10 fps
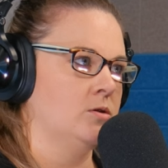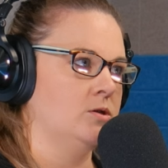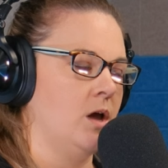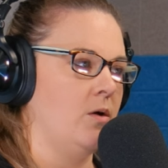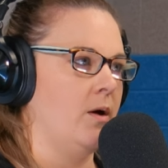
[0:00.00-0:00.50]

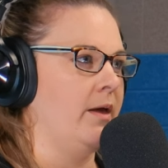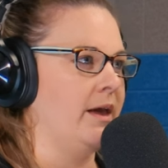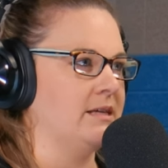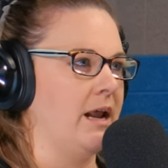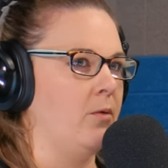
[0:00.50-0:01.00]
So, like I
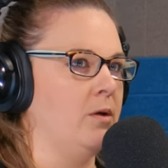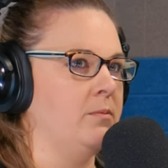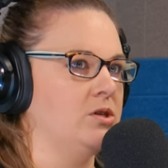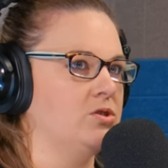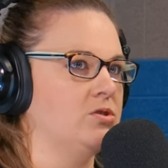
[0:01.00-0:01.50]
said, I wouldn't
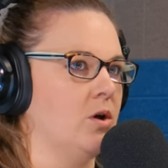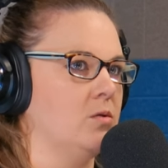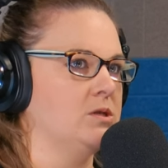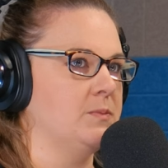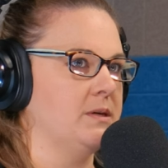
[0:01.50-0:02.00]
be so
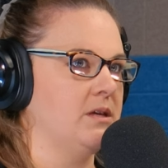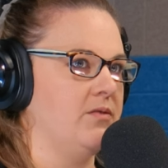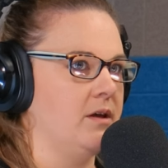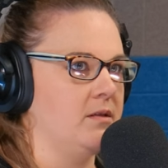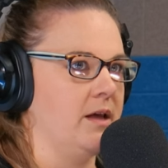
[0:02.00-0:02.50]

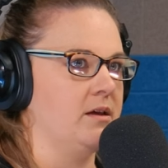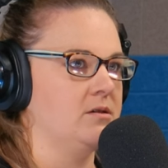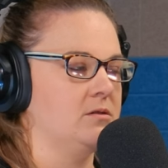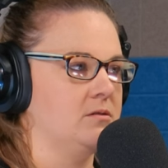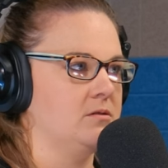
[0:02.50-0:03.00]
specific, like,
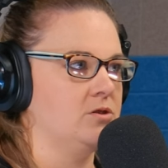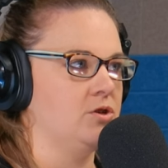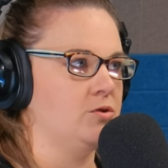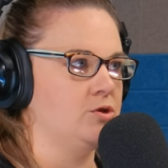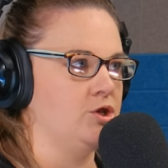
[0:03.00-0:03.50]

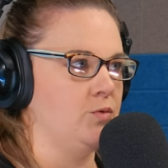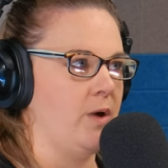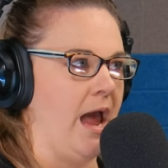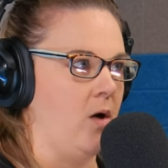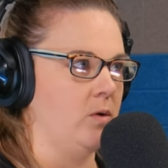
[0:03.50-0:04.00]
to 2
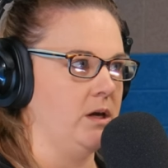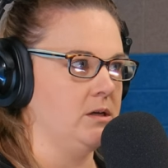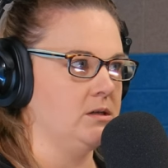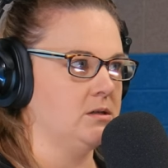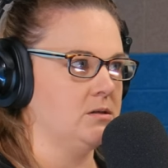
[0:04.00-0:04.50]

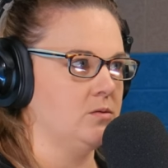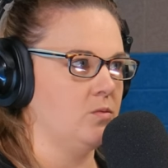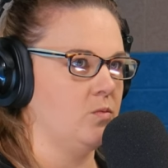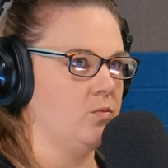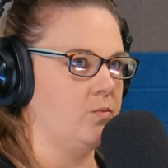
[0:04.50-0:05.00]
counties.
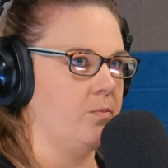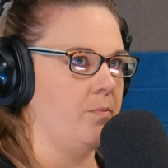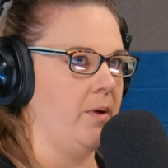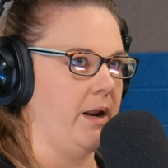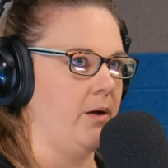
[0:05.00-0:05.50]
Okay.
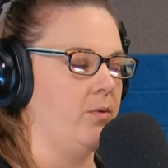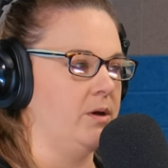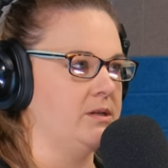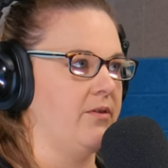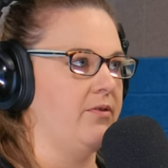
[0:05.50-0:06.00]
But I
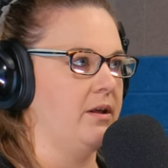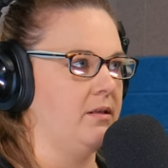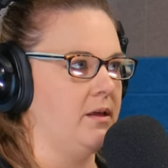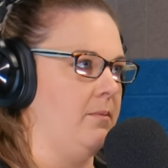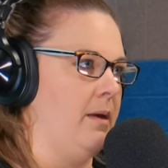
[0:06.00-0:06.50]
would
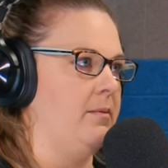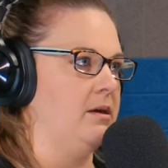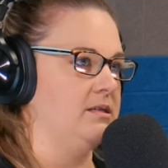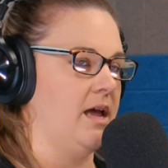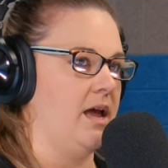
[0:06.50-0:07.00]
definitely maybe
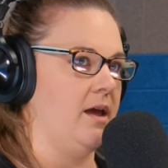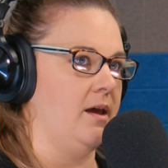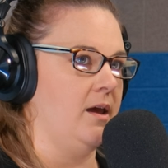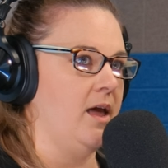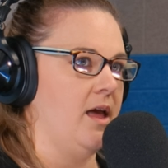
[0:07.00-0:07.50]

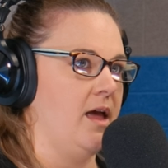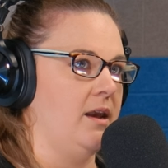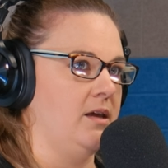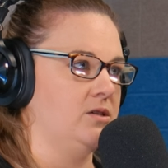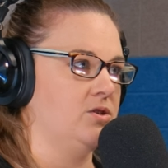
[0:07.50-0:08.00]
say
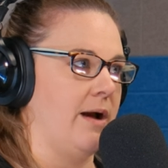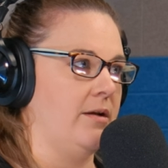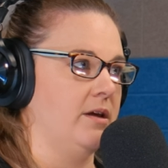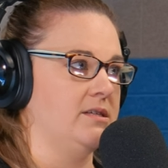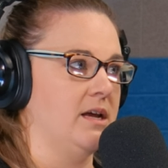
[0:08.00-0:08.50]
any
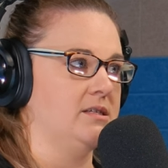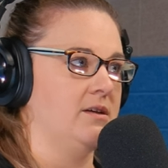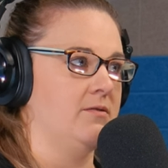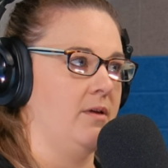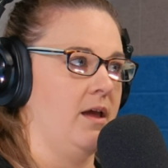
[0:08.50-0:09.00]
surrounding states
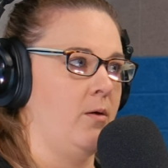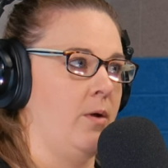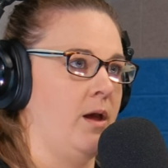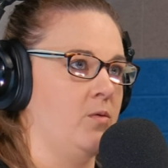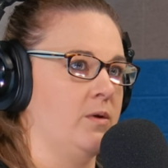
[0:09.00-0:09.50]

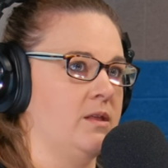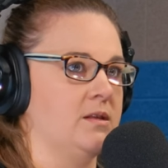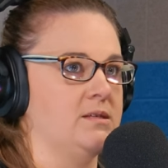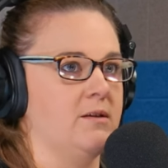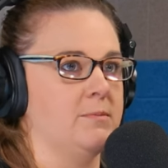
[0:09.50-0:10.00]
and within the
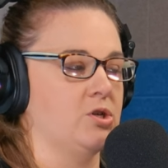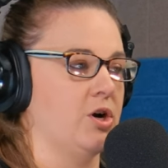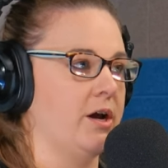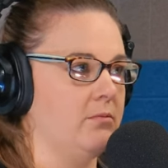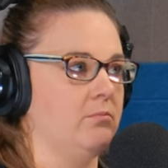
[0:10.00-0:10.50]
state of
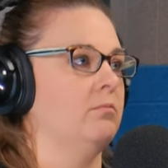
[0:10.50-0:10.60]
Missouri.